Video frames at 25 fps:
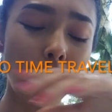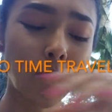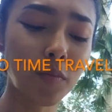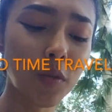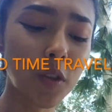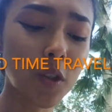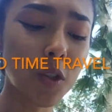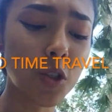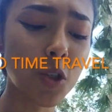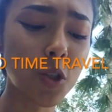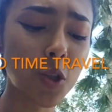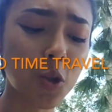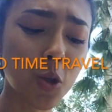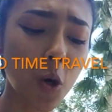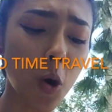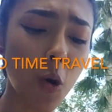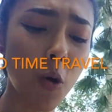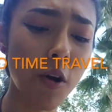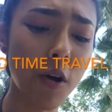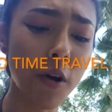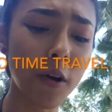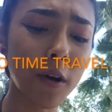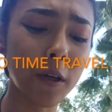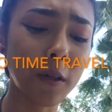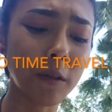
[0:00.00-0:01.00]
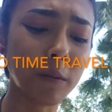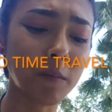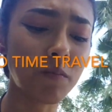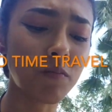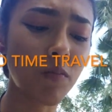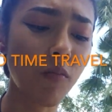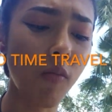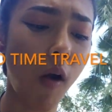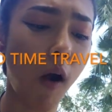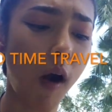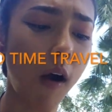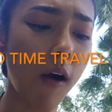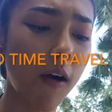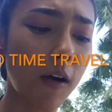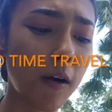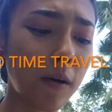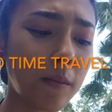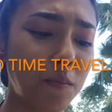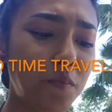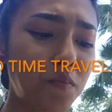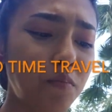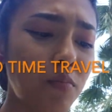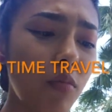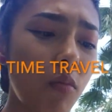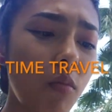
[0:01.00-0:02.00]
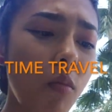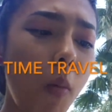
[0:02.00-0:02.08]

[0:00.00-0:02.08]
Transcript: this is so good. Um,